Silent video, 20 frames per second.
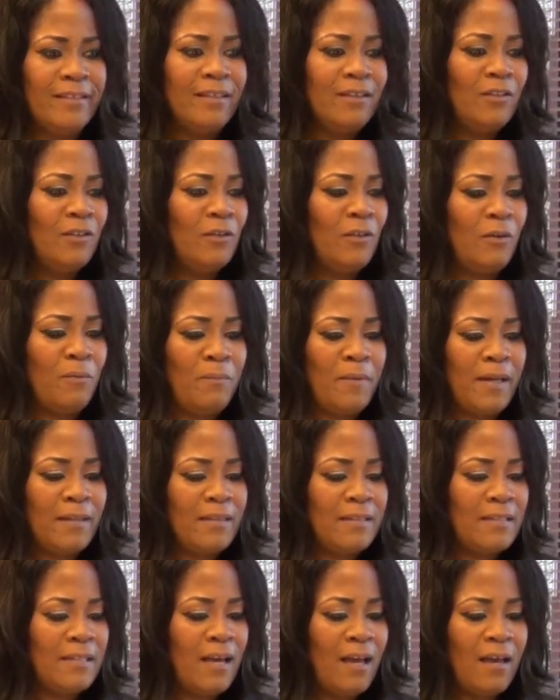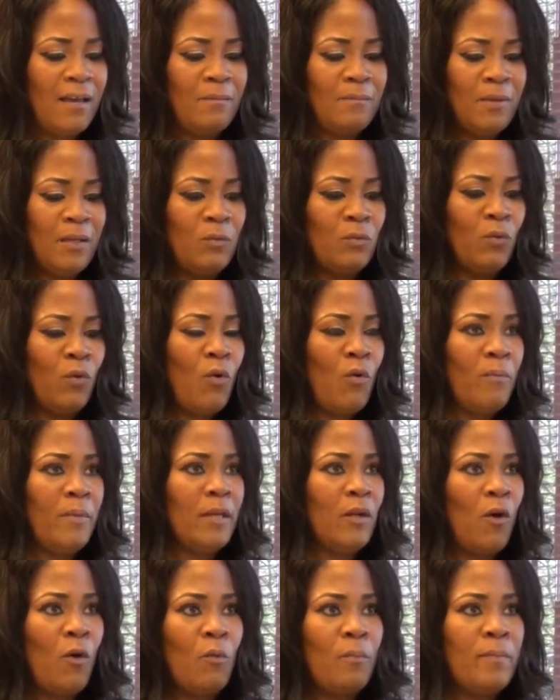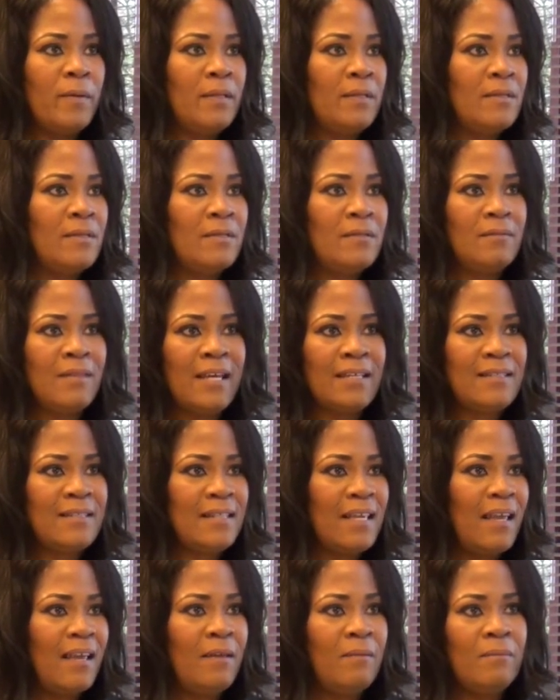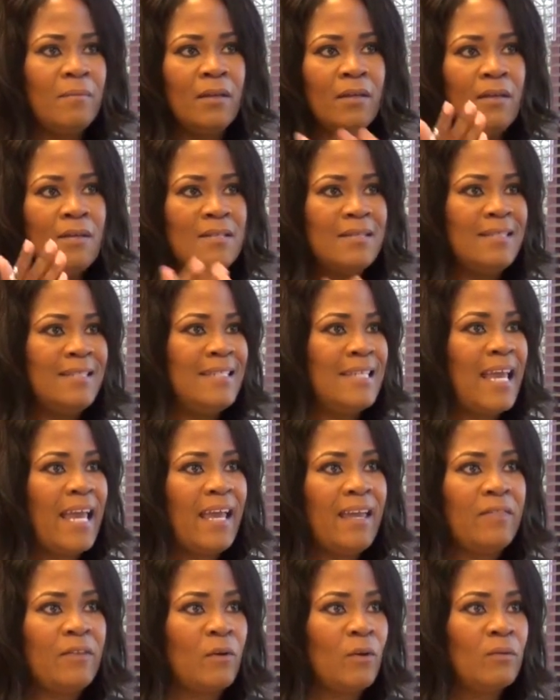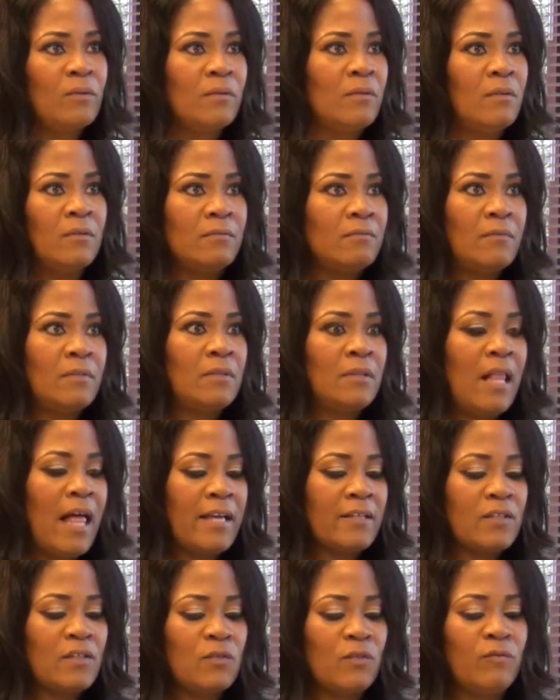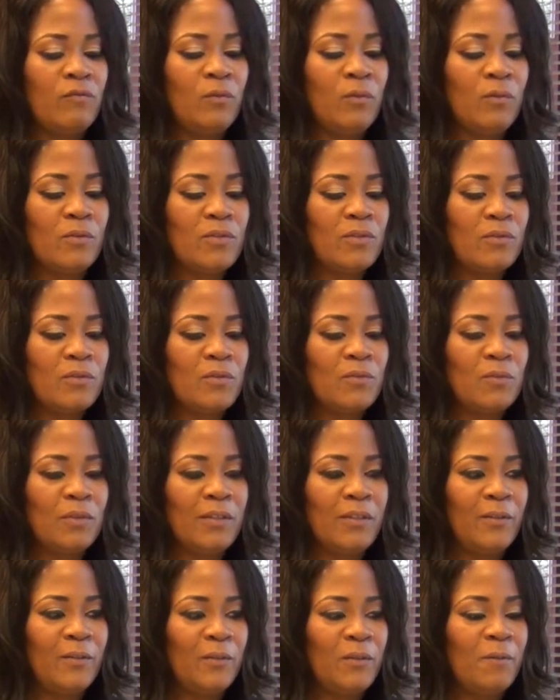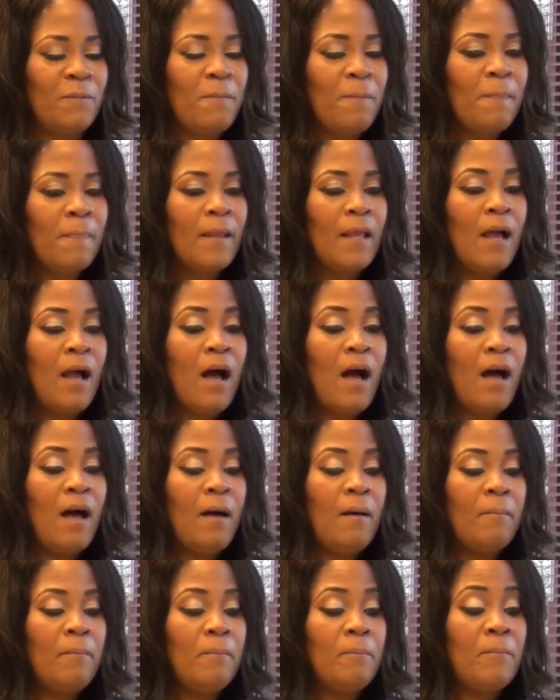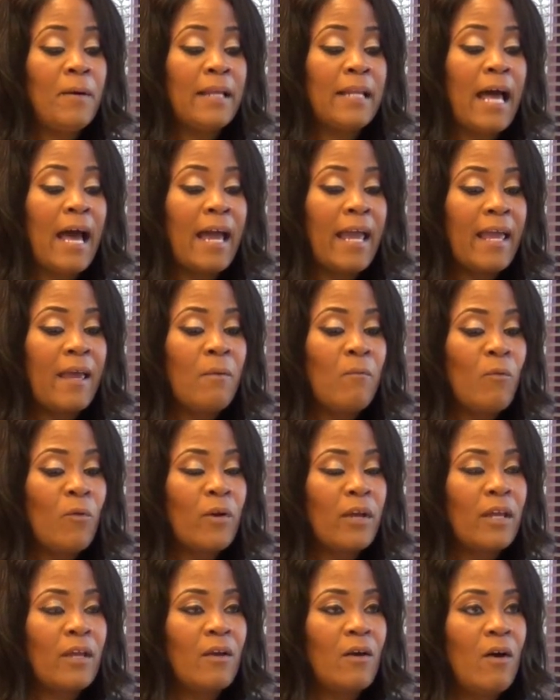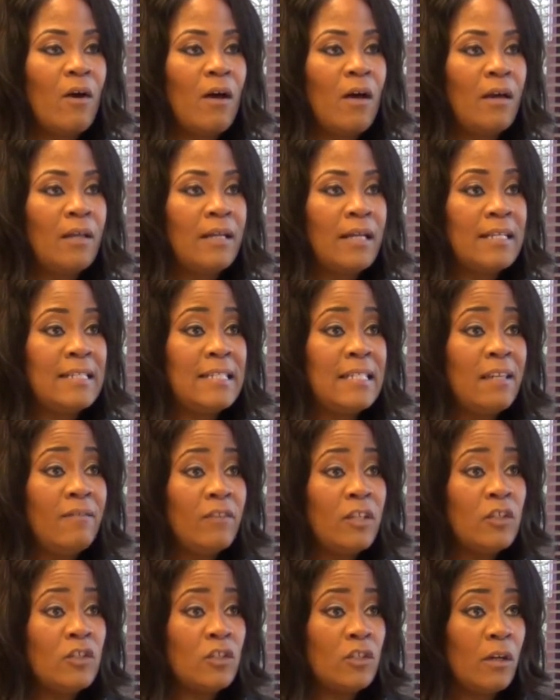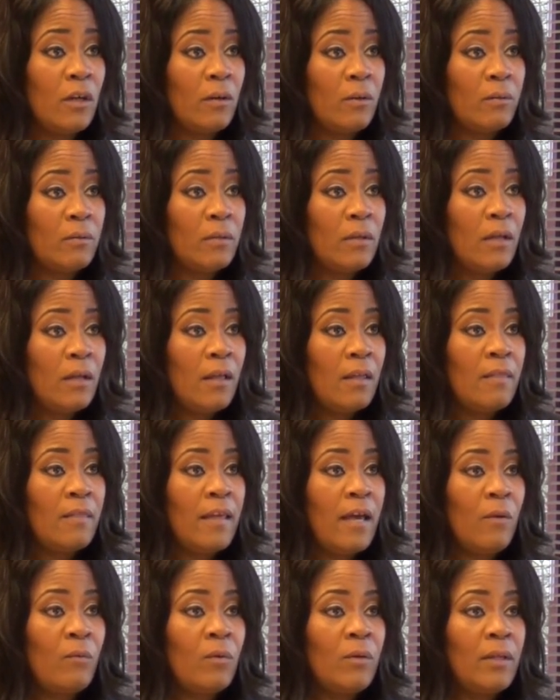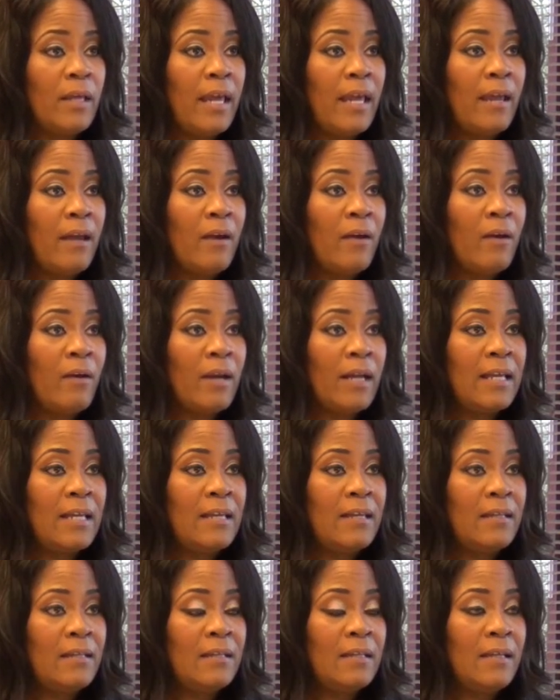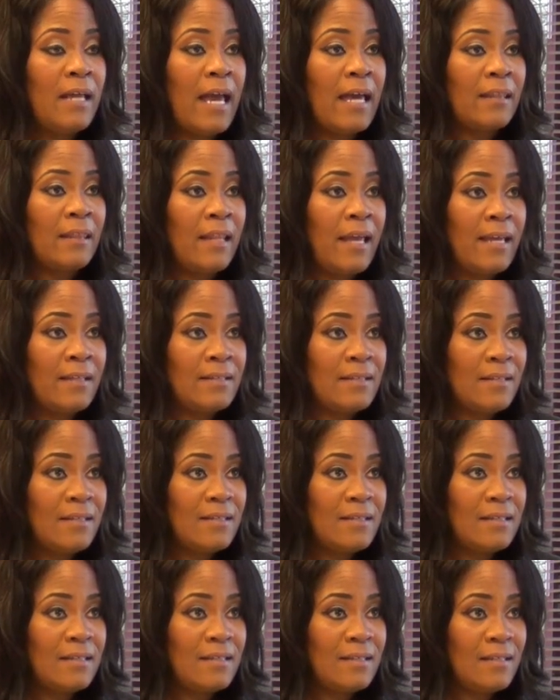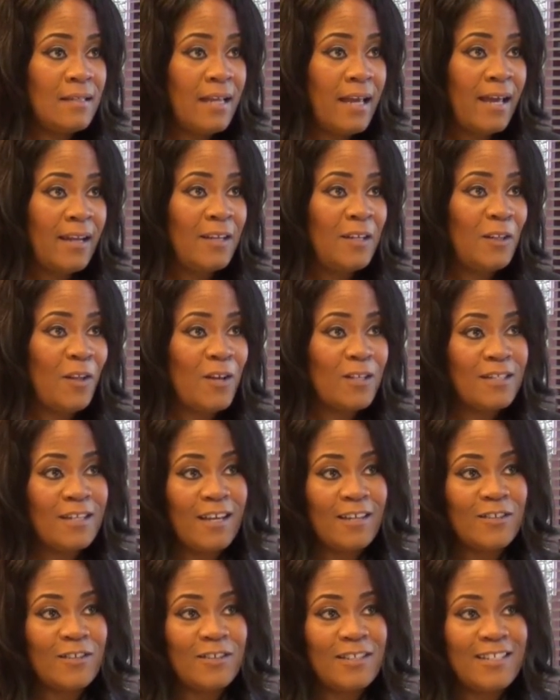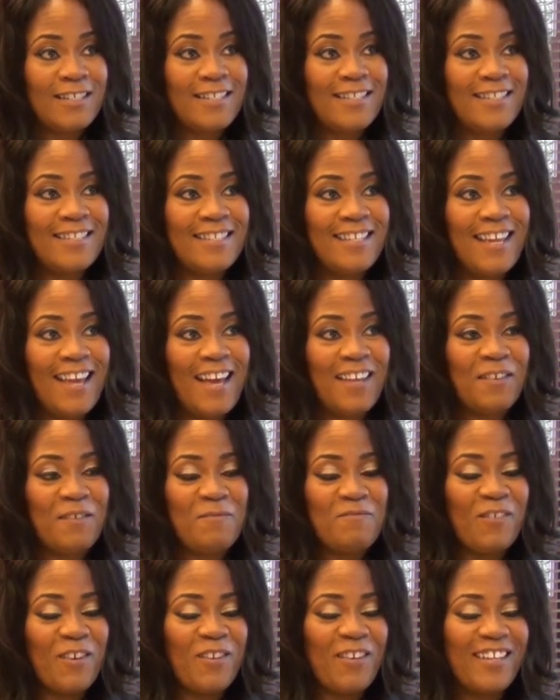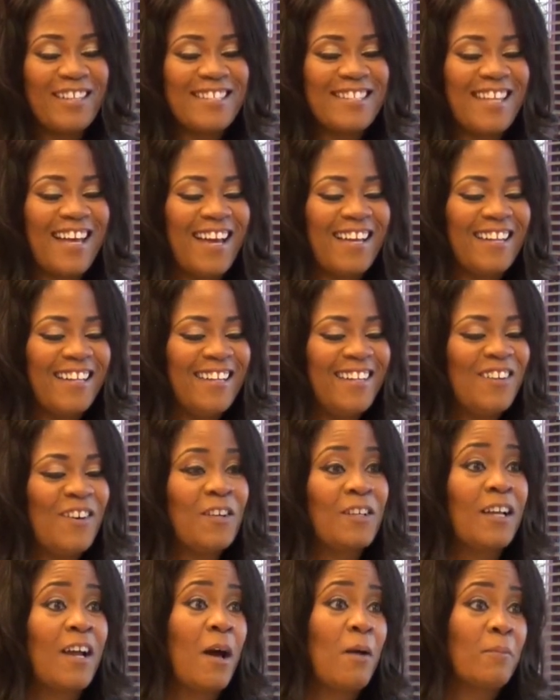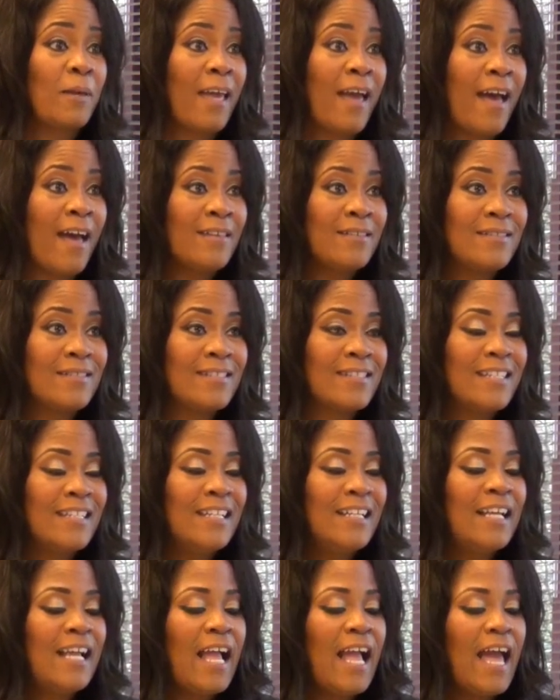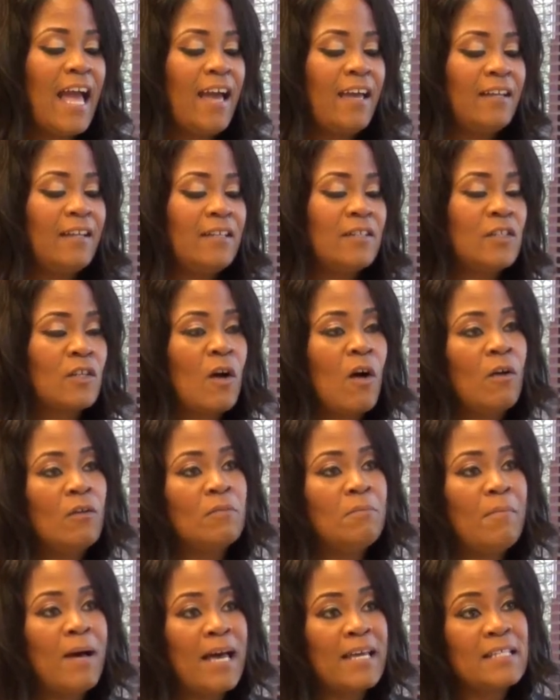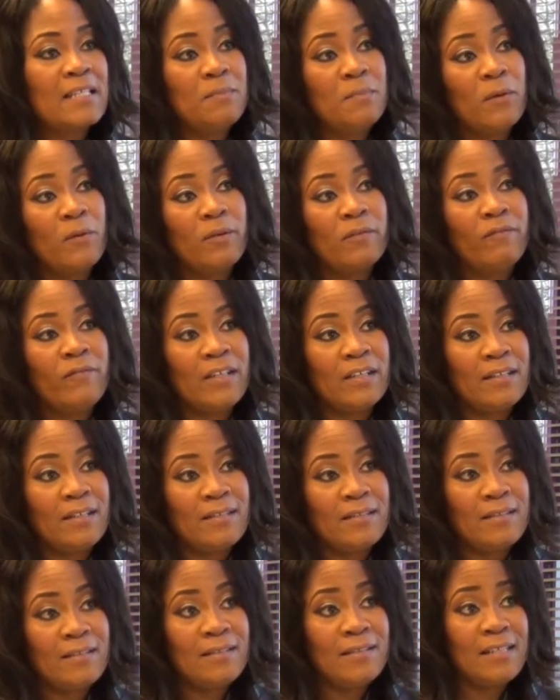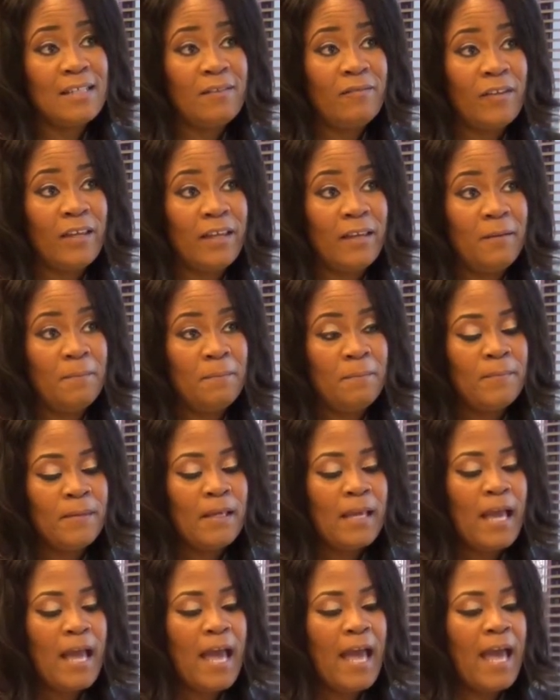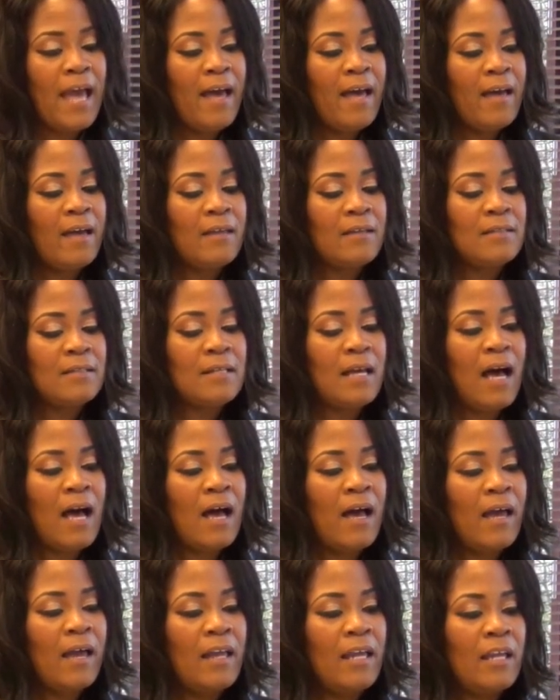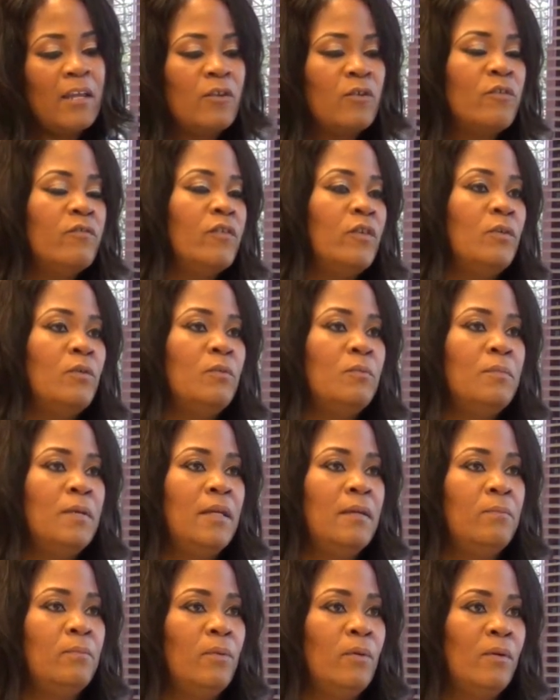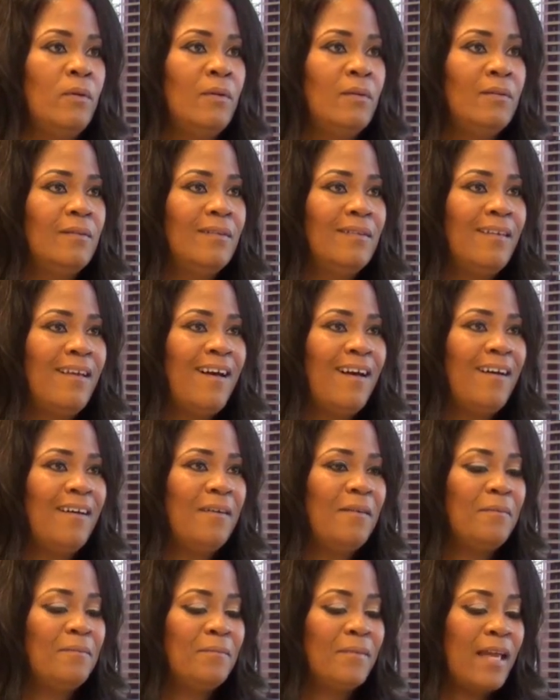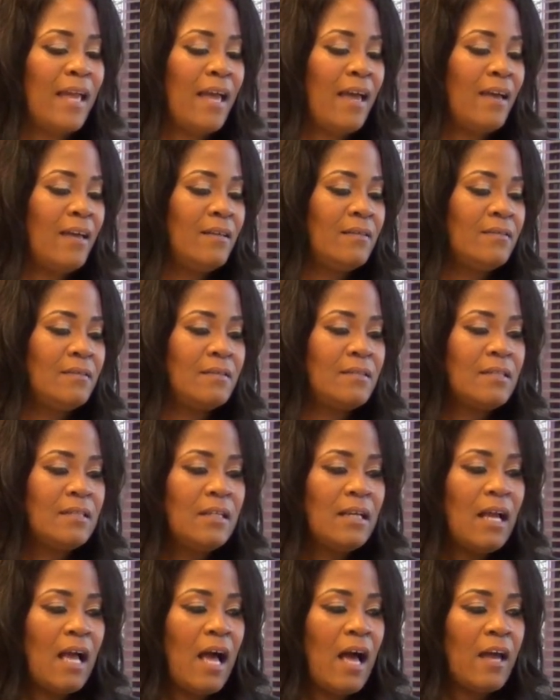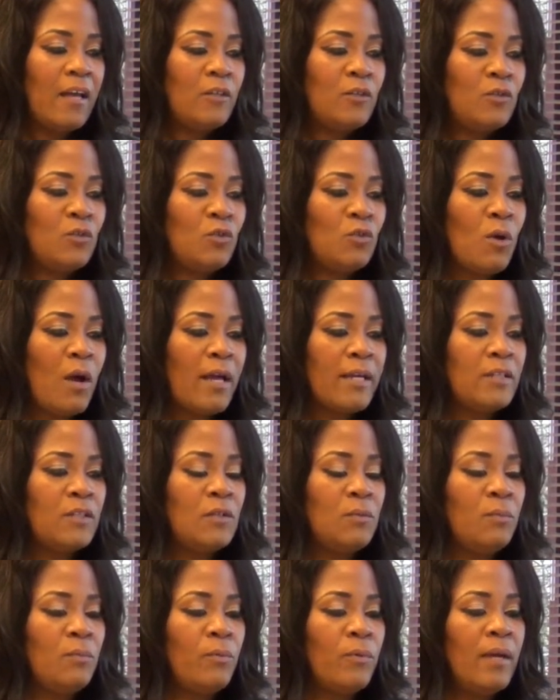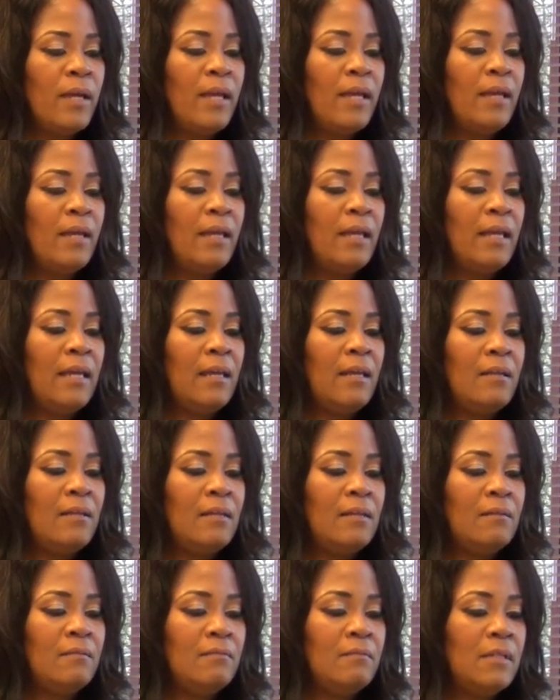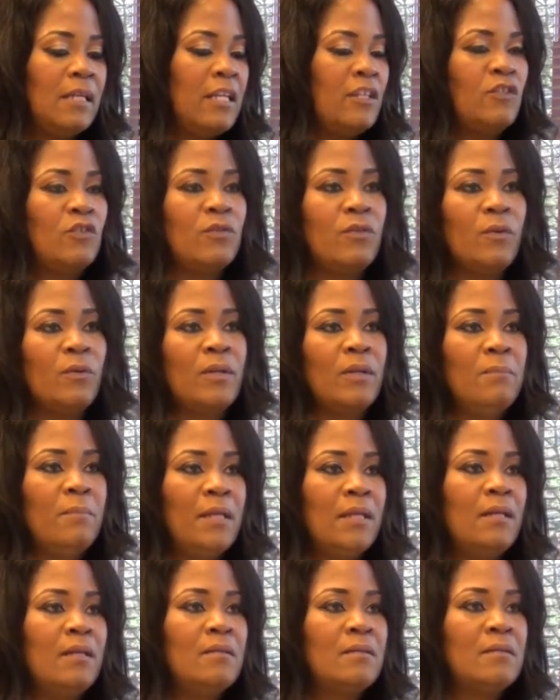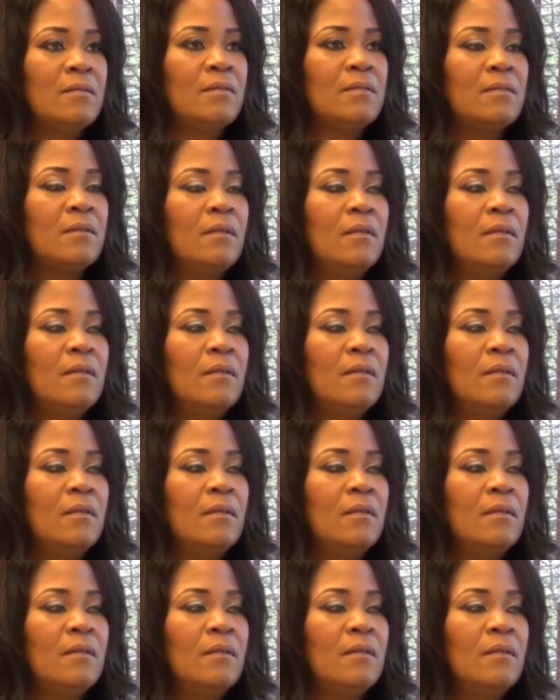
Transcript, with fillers: you know, by the time enrollment opens that same day the classes are full, so it's really cool. Um, but I am working on a TV show mm-hmm. that will air in Atlanta, Cincinnati, Los Angeles, and Seattle. I'm very excited on Comcast. Mm-hmm. And it's called My Spirit Fitness TV. And I interview people um, and I try to bring in each 30 minutes